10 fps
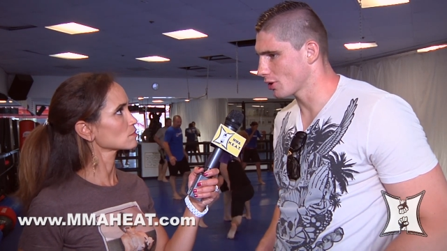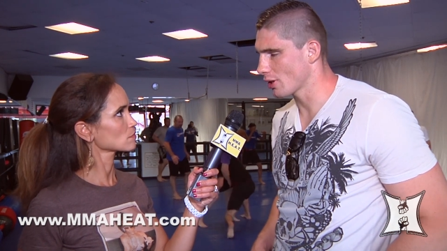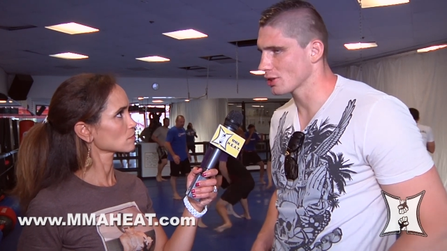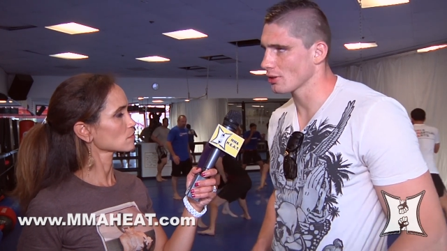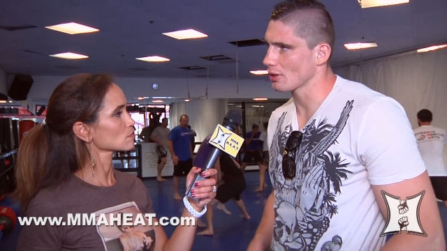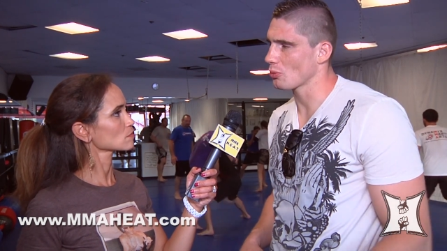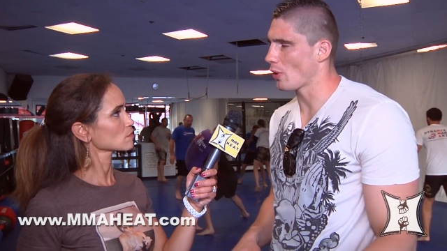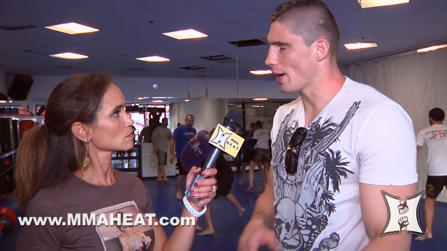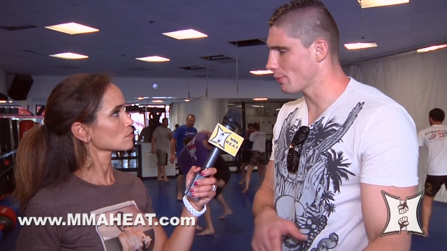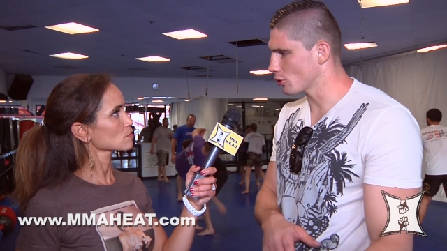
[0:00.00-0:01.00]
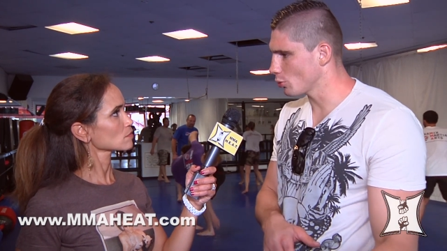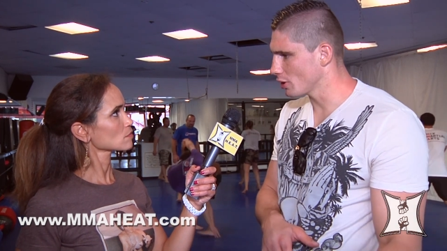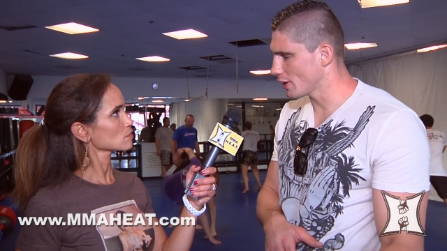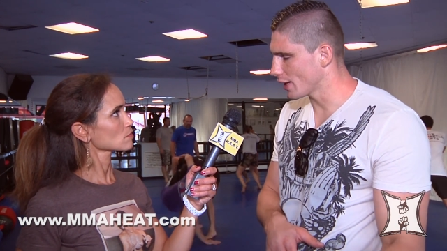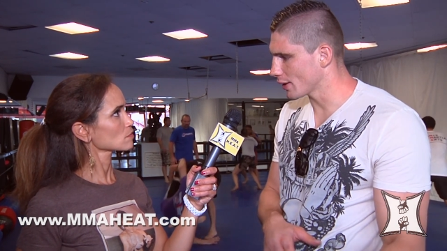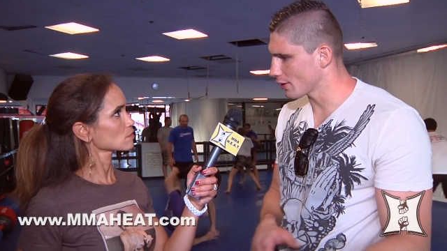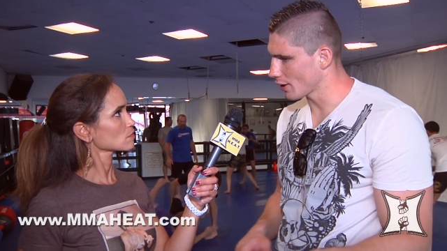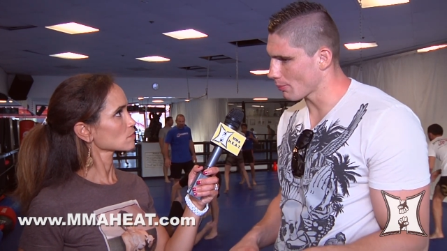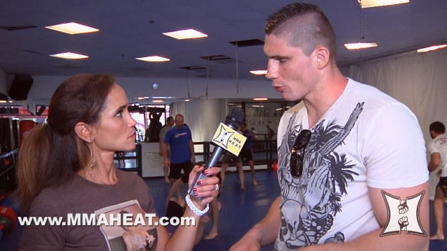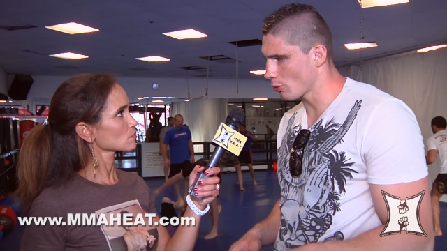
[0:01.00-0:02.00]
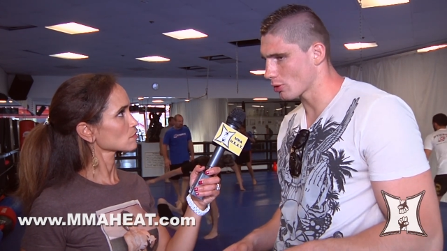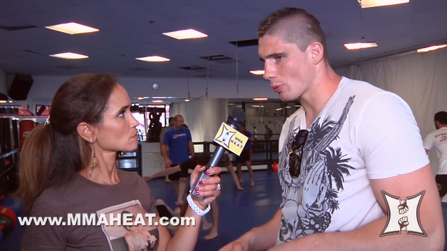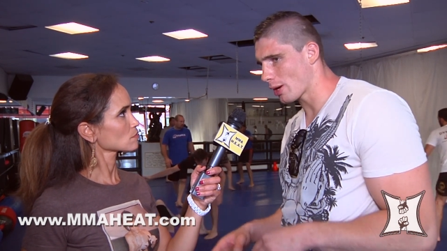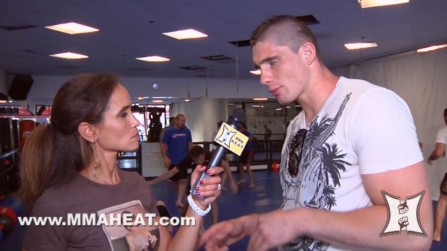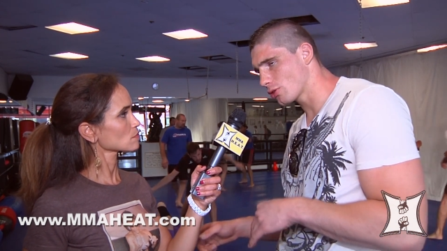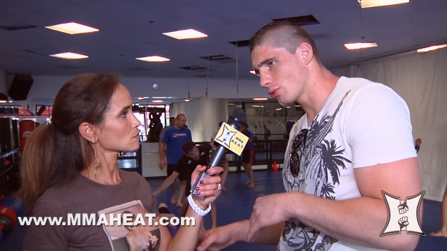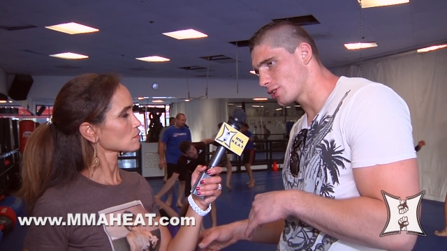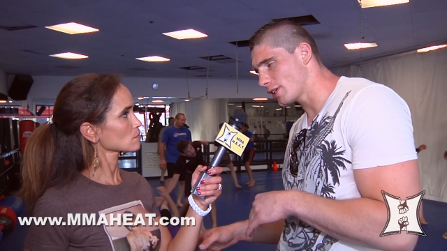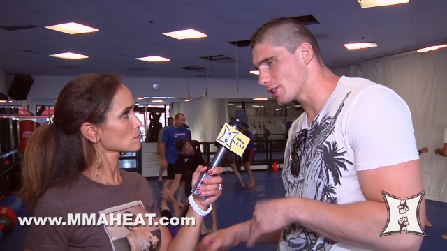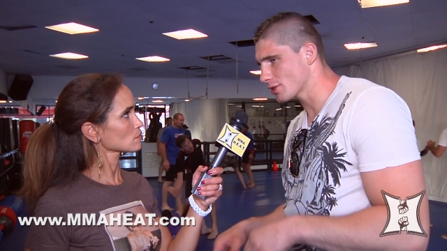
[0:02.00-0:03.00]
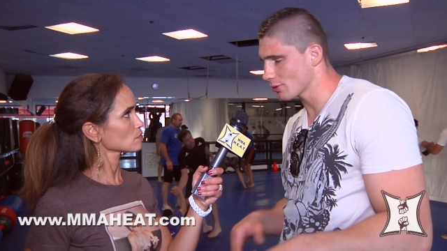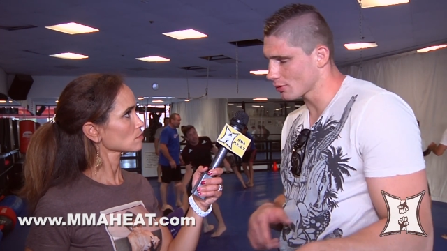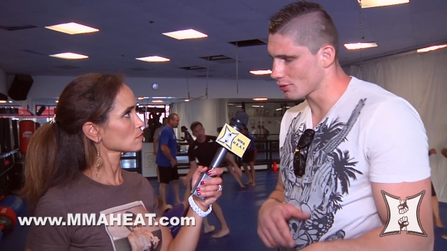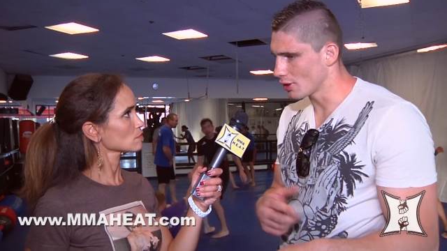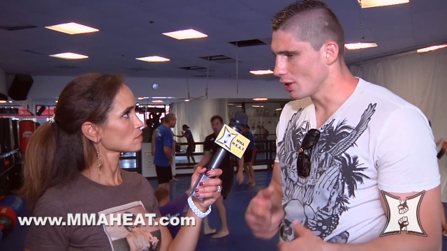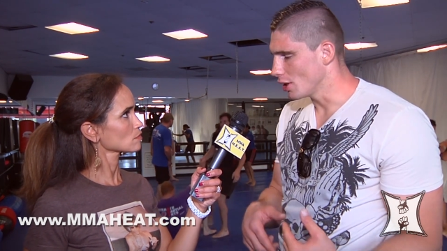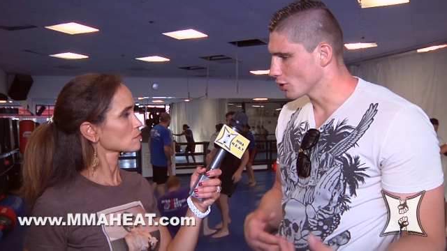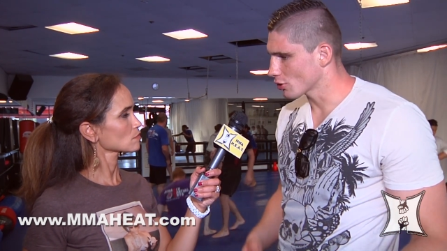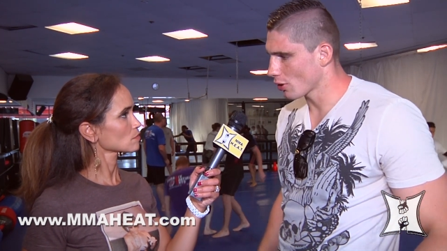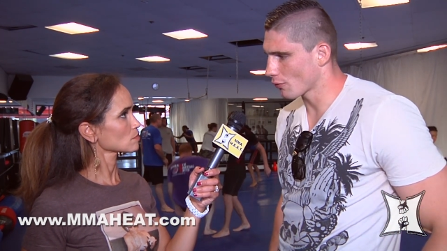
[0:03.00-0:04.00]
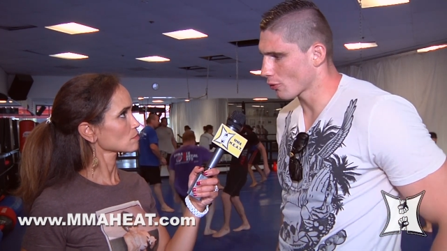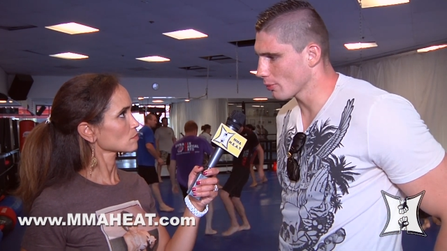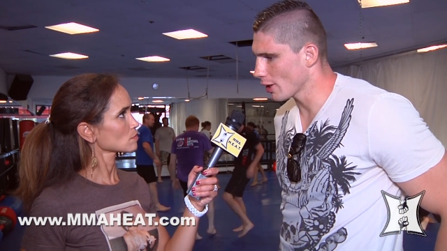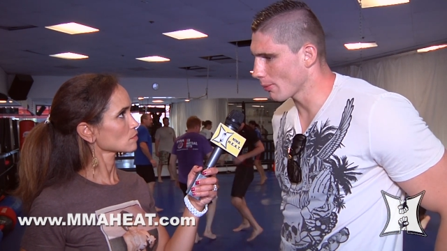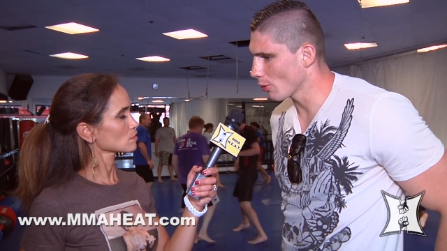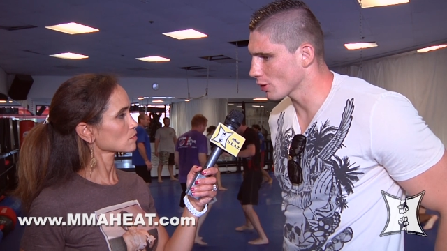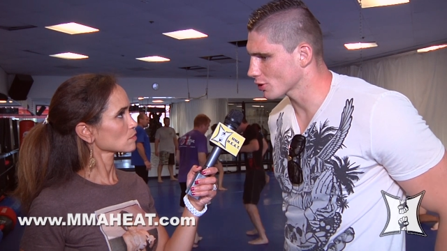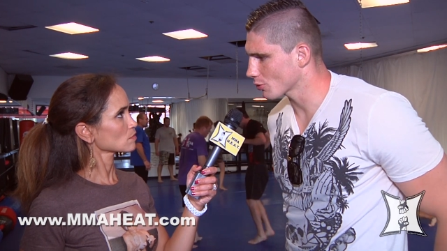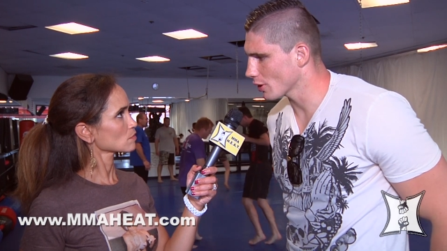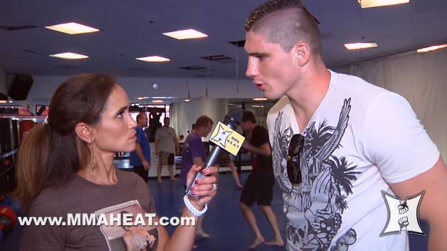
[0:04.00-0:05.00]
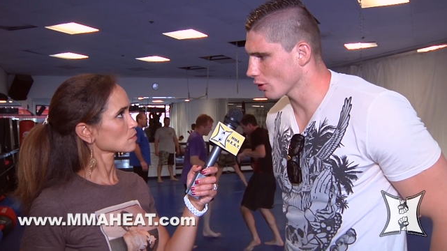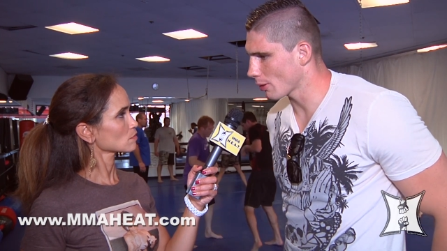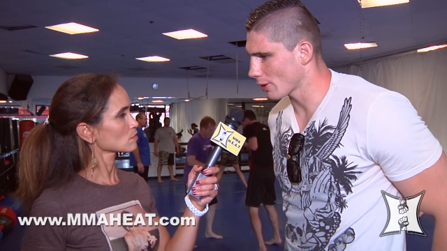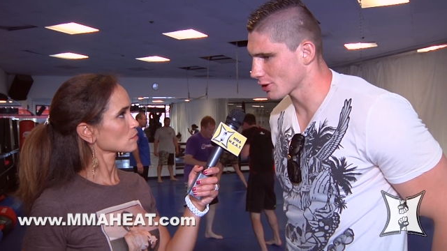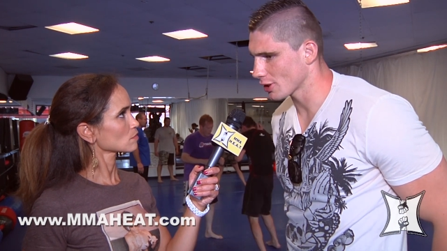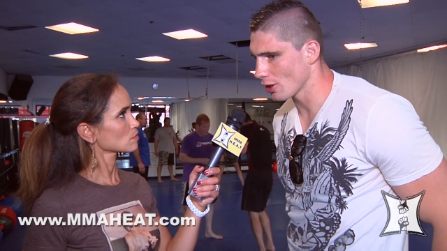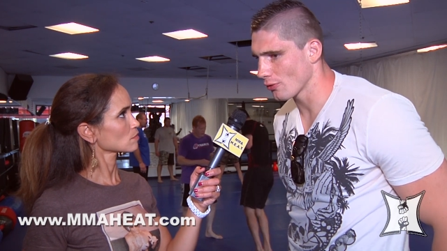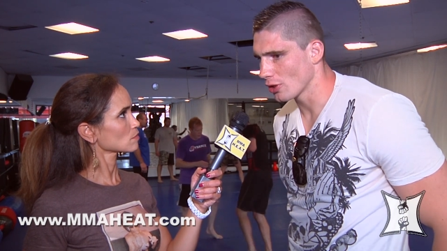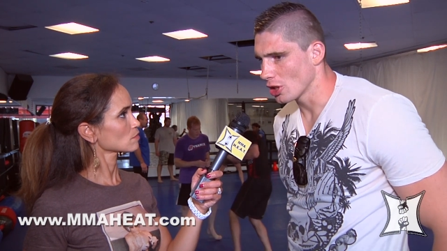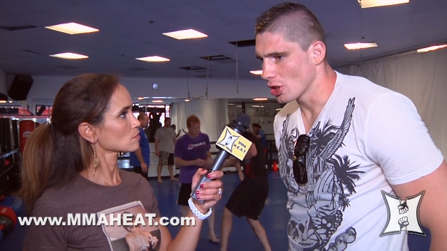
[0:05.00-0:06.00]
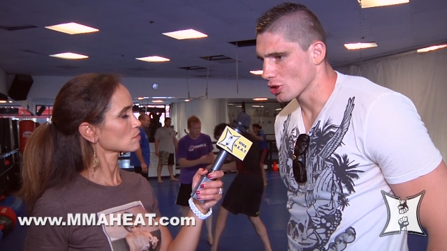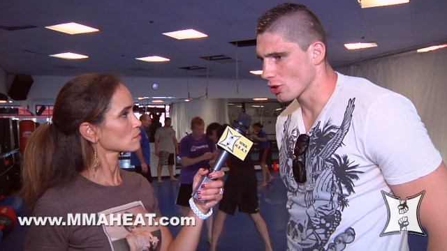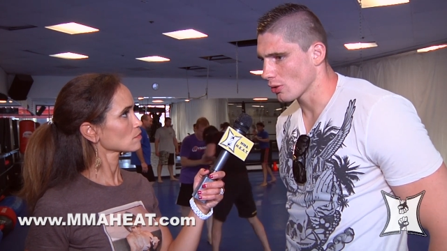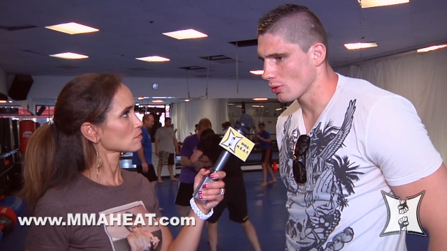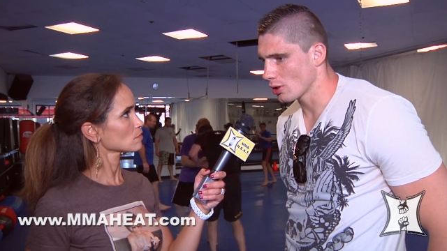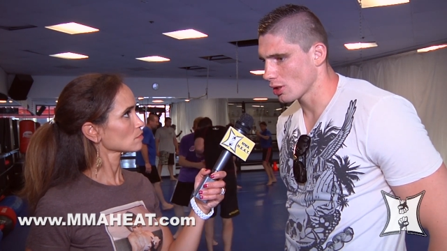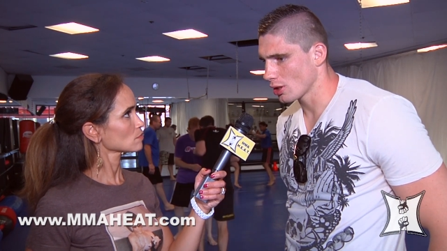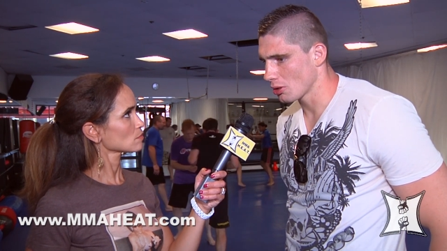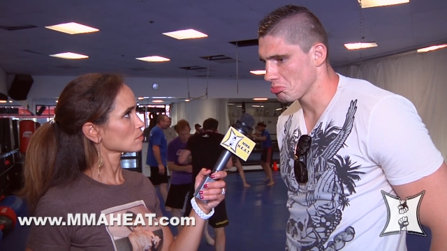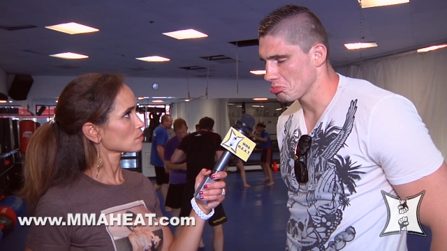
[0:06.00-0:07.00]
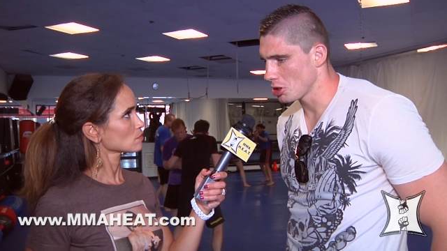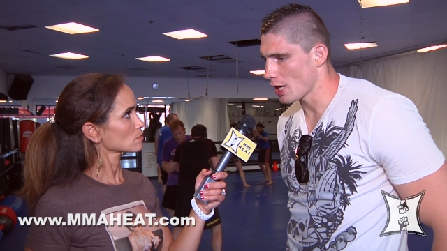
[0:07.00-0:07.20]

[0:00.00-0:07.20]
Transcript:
Speaker 1: you know i said like why am i doing that in that moment why am i doing this and so for me i'm always critical on myself so um,